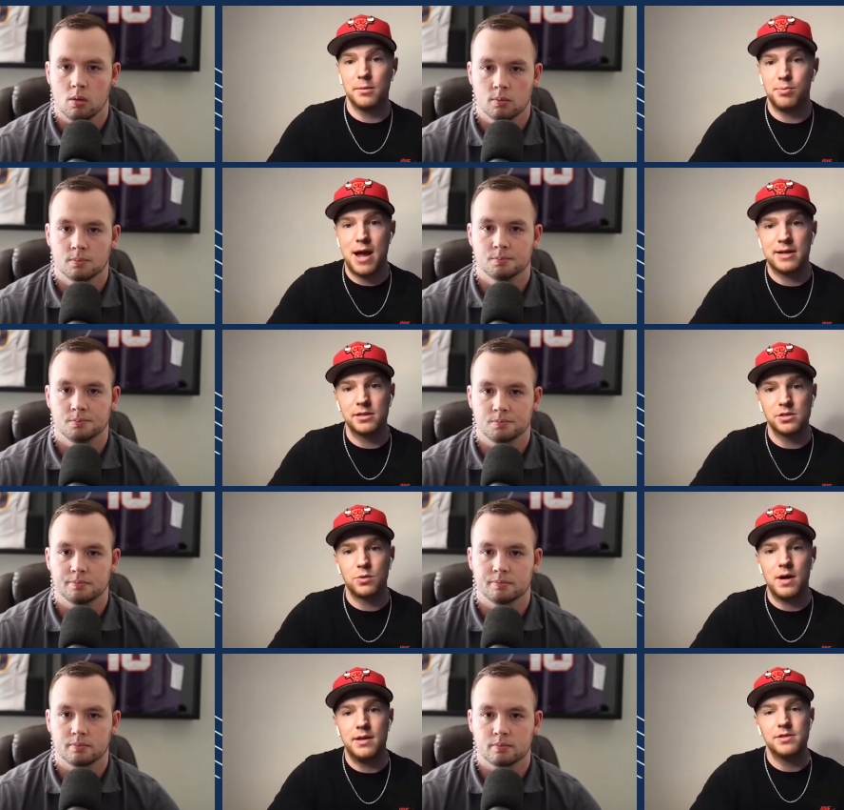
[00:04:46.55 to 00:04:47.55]
Speaker 1: the practice
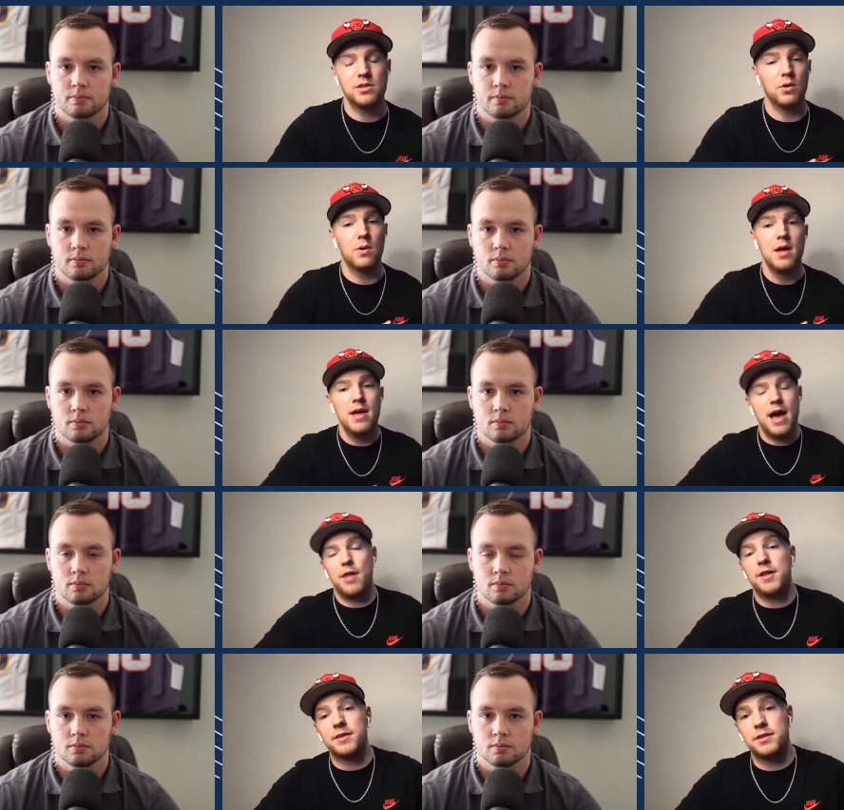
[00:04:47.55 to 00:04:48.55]
squad. So
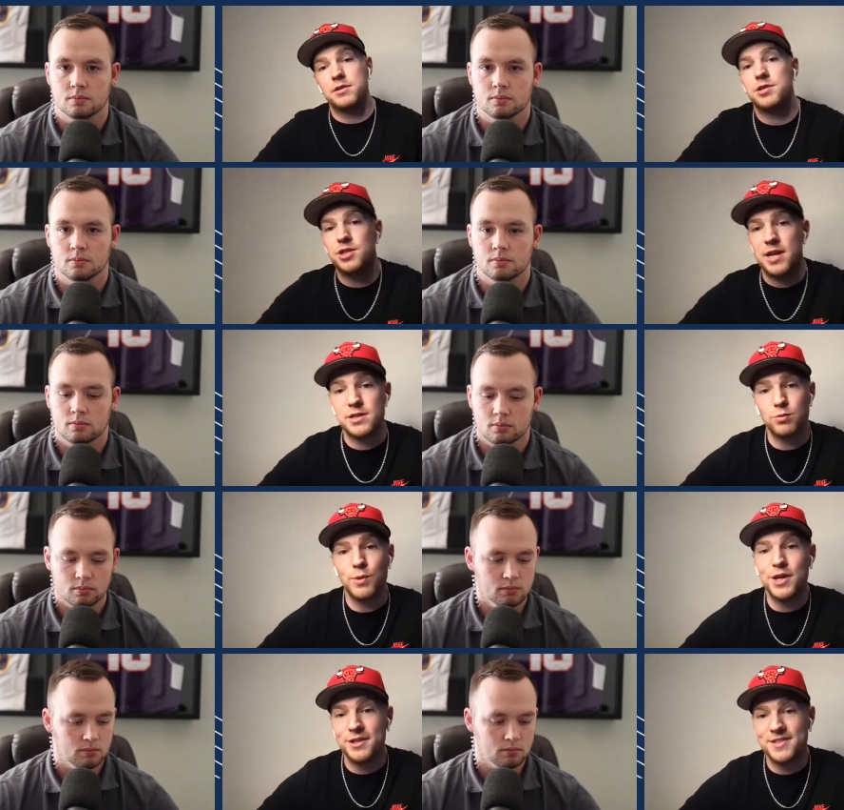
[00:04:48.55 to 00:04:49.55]
I think that there's a chance
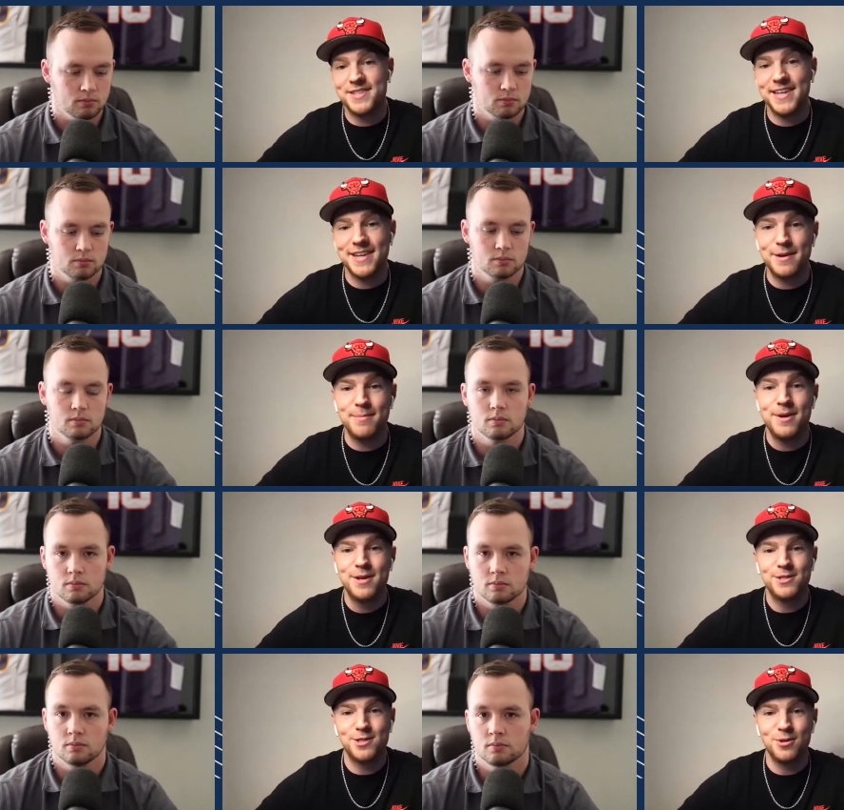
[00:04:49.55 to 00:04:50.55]
we could see him
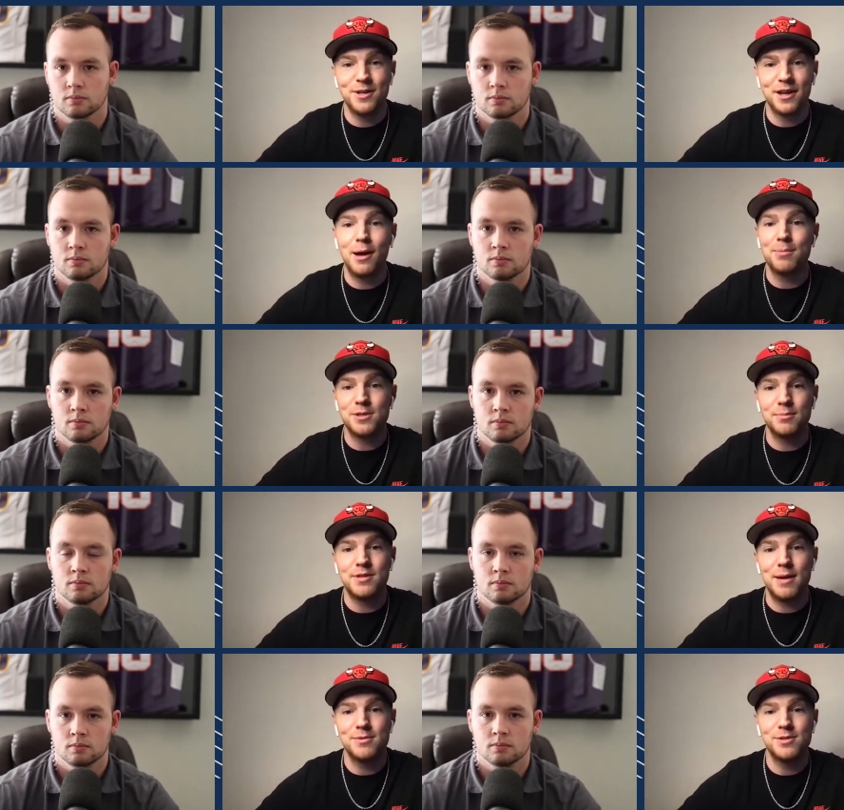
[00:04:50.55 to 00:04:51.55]
suiting up
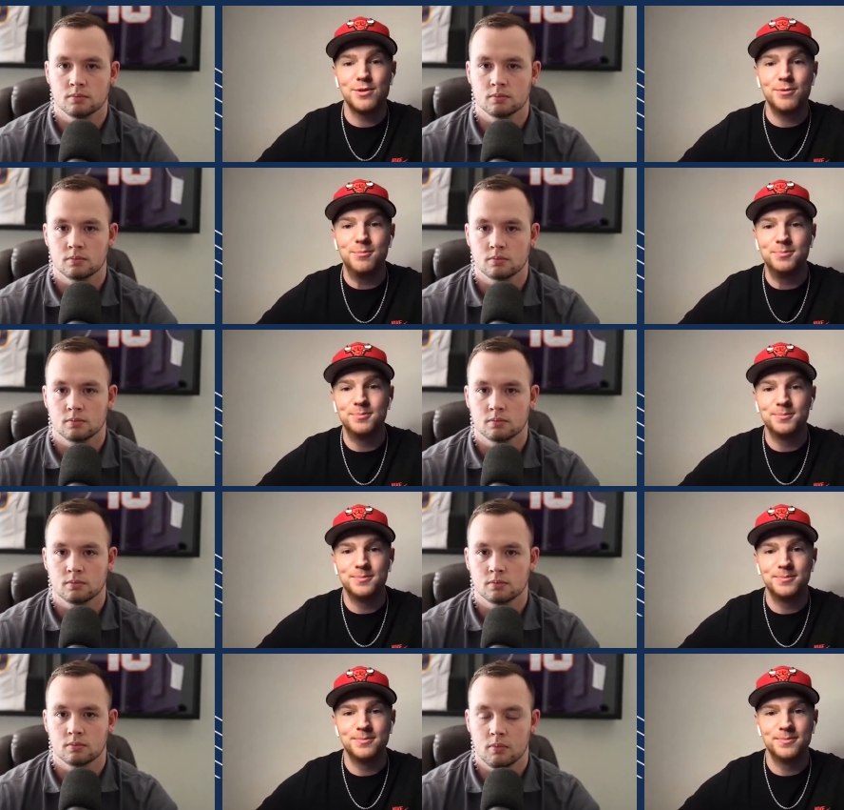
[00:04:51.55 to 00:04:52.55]
sometime soon.
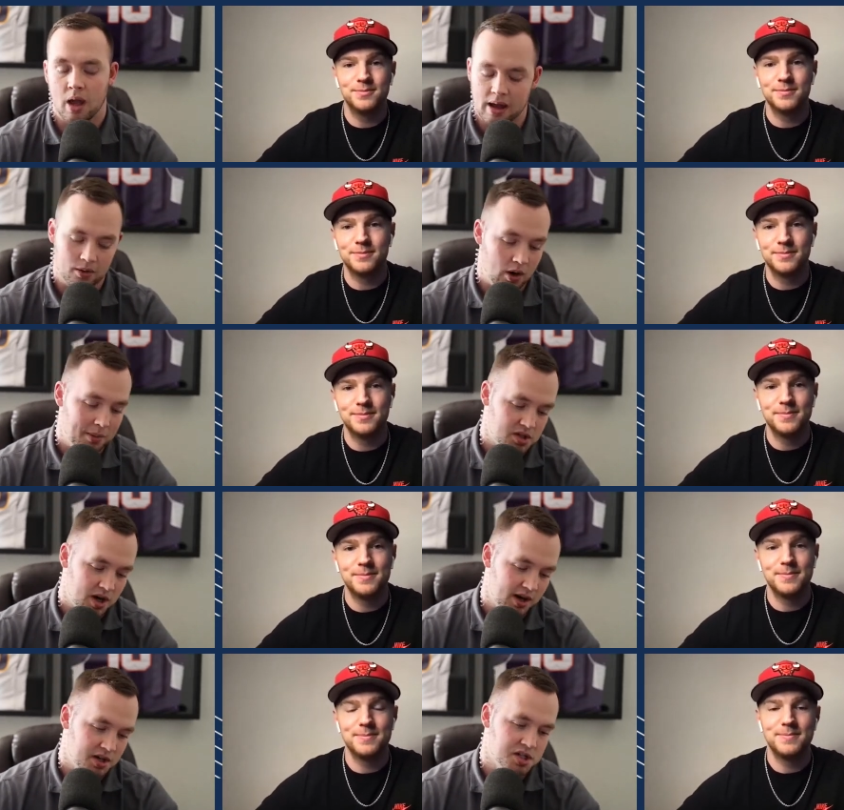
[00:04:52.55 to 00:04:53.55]
Speaker 2: Yeah, well, I'm
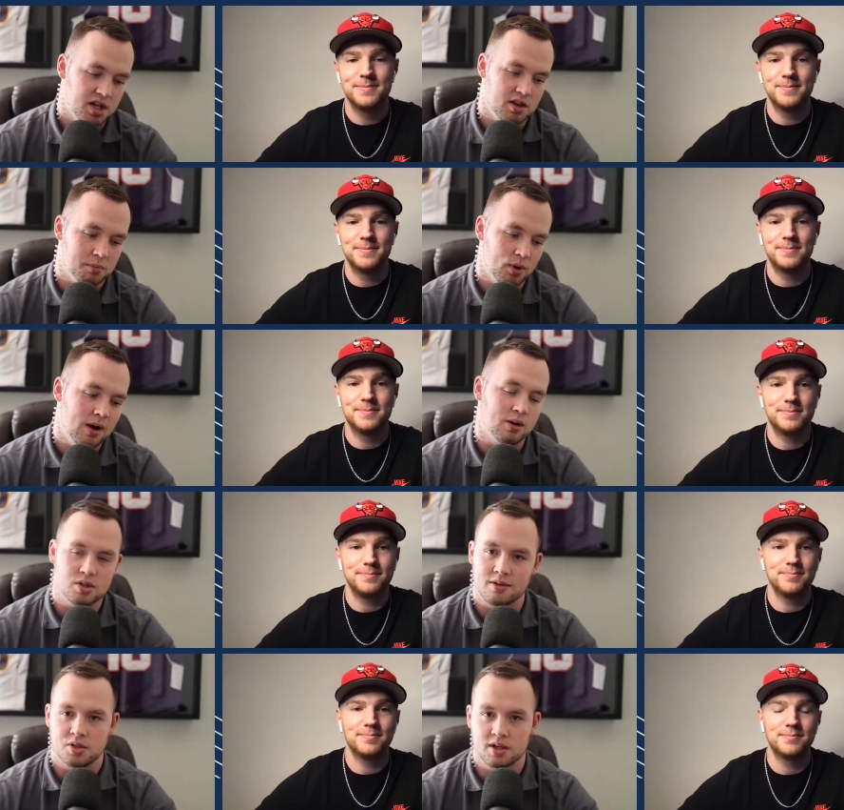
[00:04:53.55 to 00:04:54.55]
excited to see the Broncos
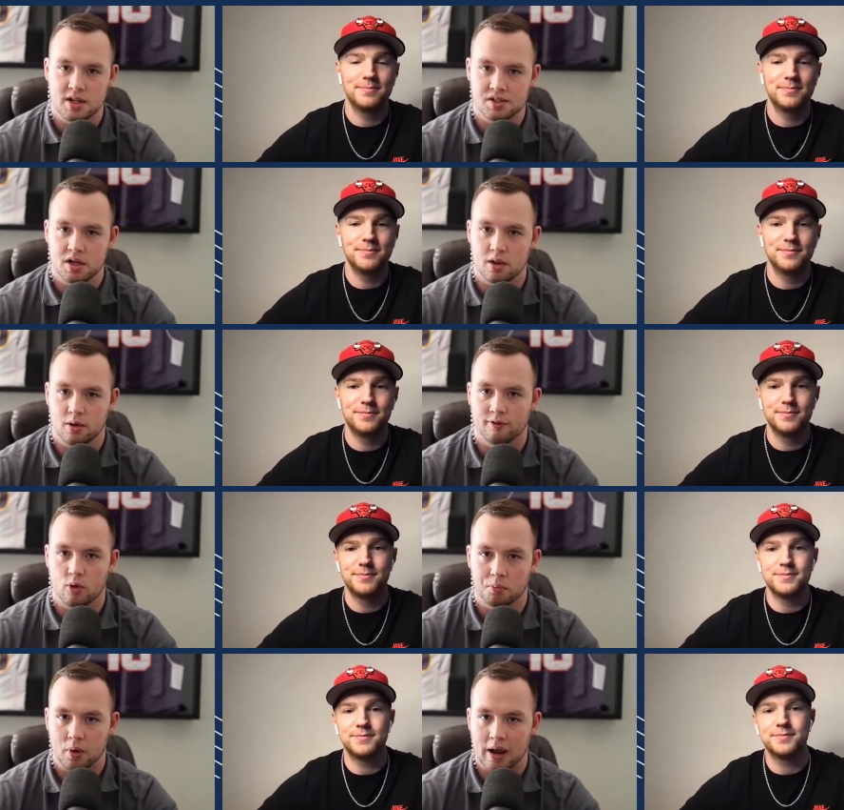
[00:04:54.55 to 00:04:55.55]
obviously designated their
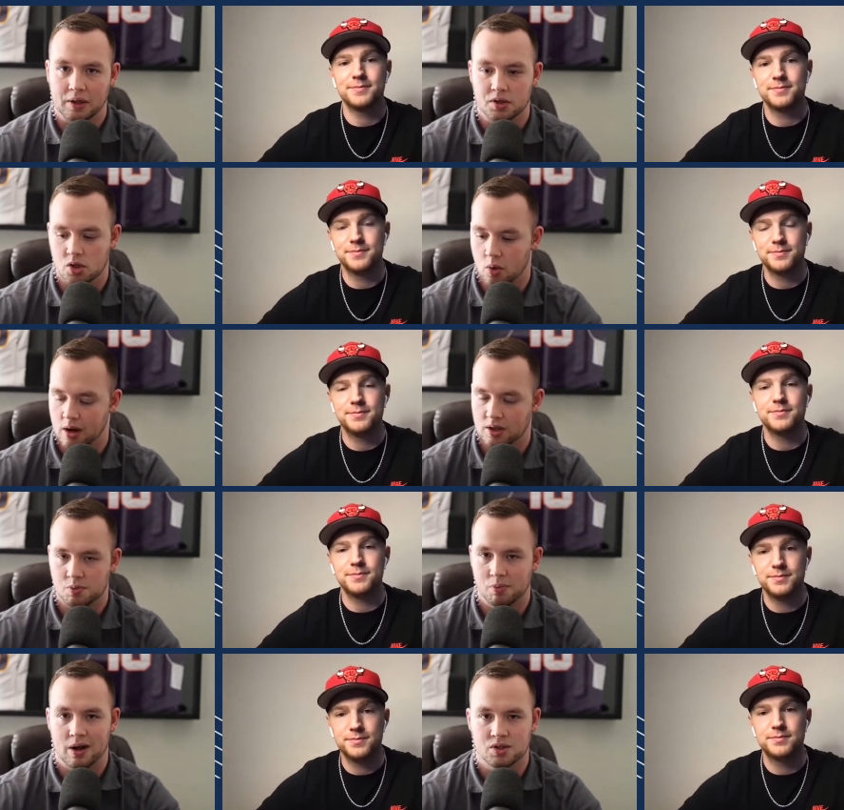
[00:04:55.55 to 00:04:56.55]
four practice squad
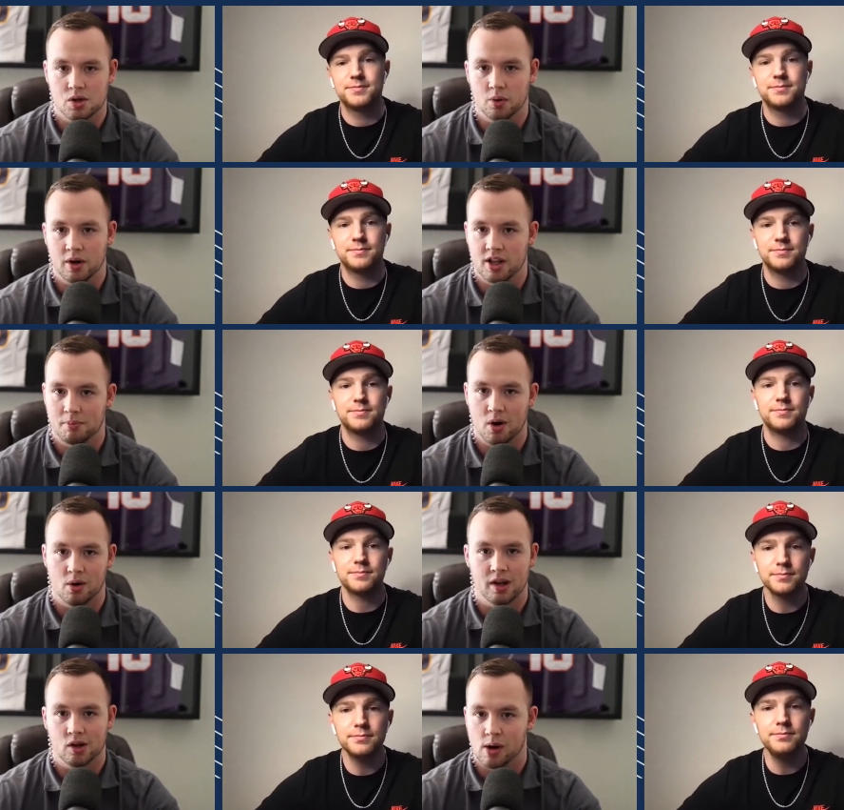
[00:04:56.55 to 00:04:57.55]
spots already.
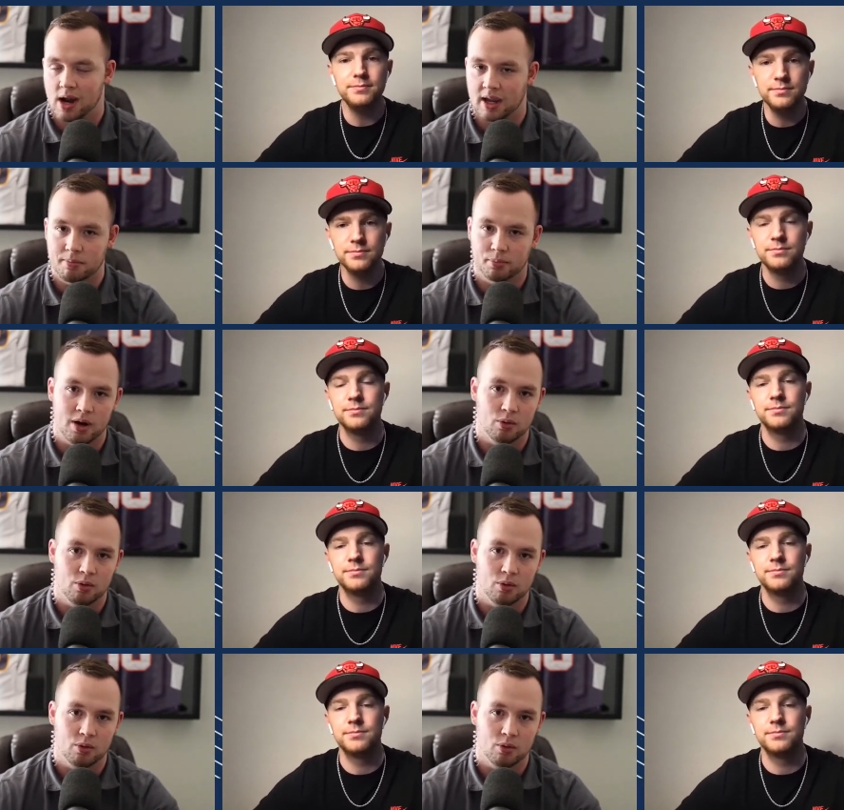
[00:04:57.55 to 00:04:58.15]
Damarea Crockett, Brett